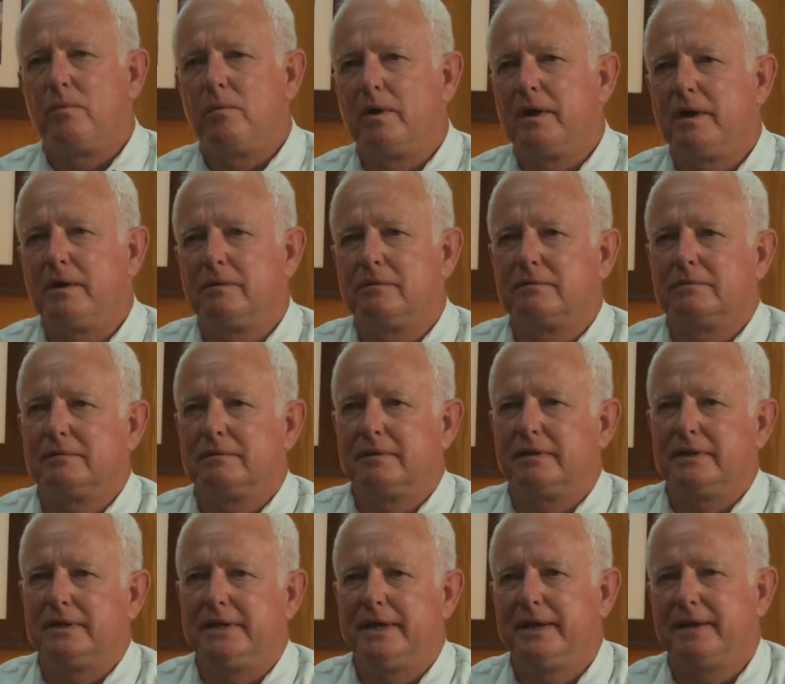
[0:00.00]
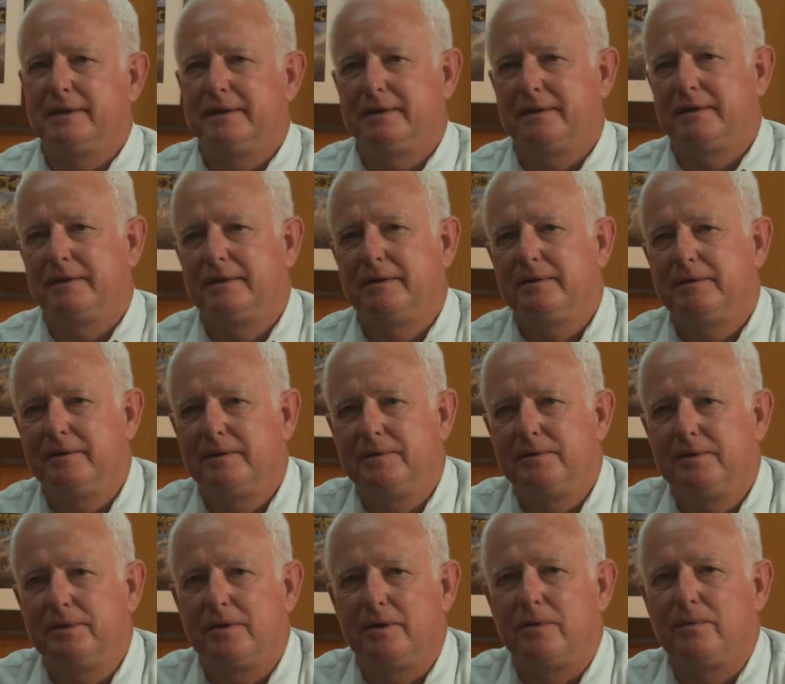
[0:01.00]
Well,
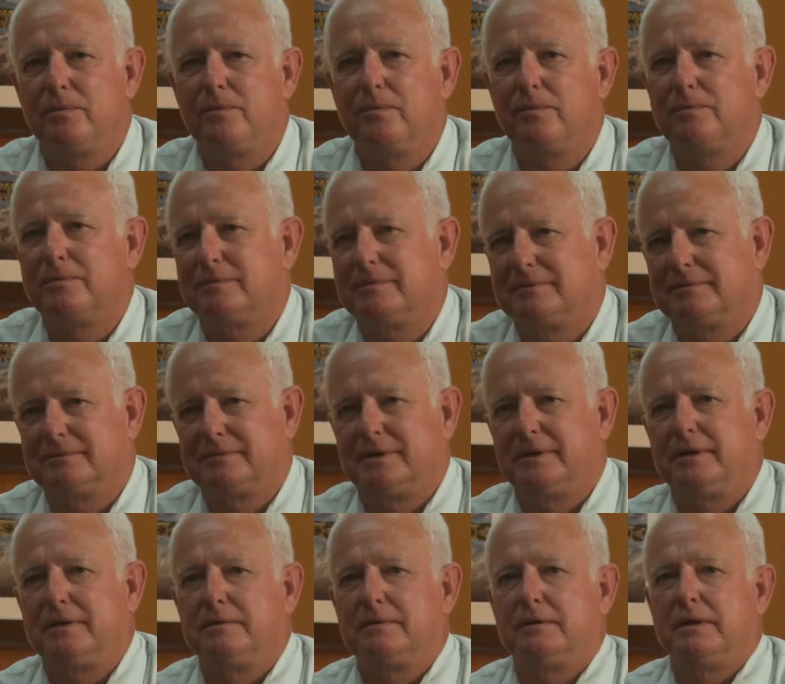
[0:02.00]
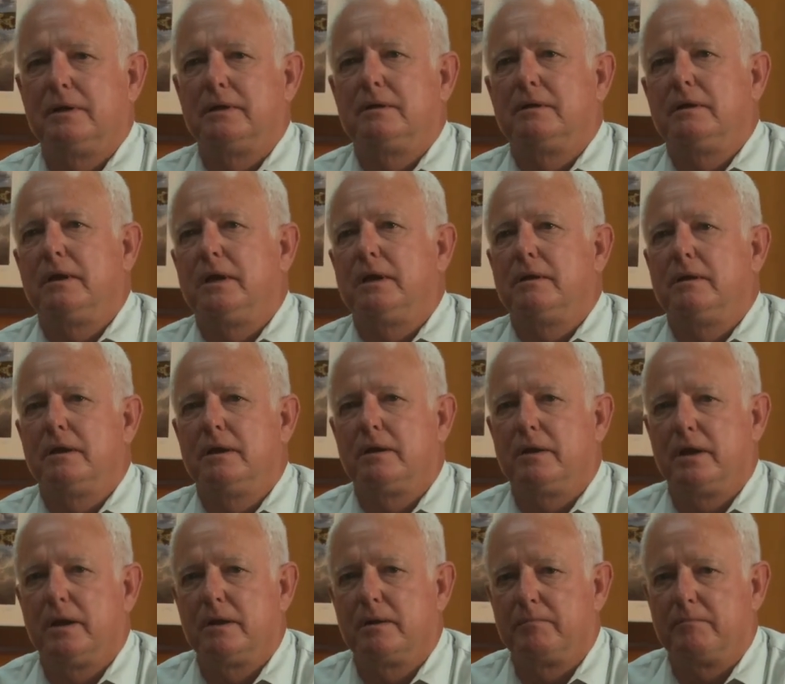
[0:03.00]
you know,
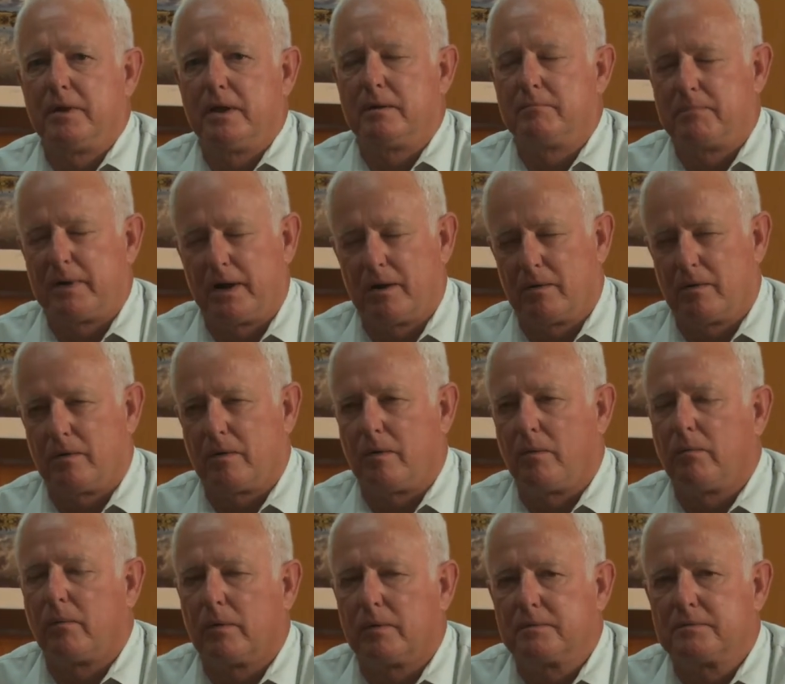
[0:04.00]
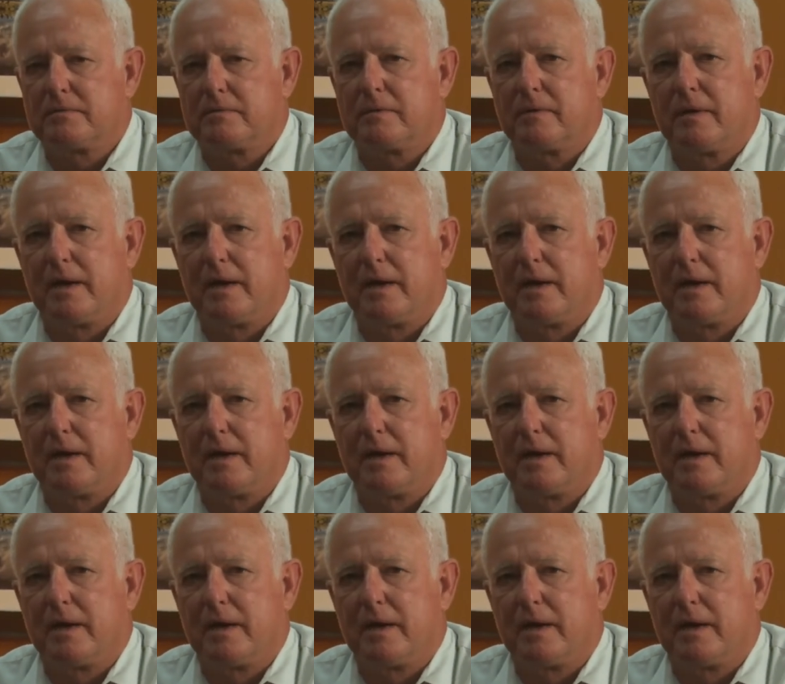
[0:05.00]
in a barrel horse,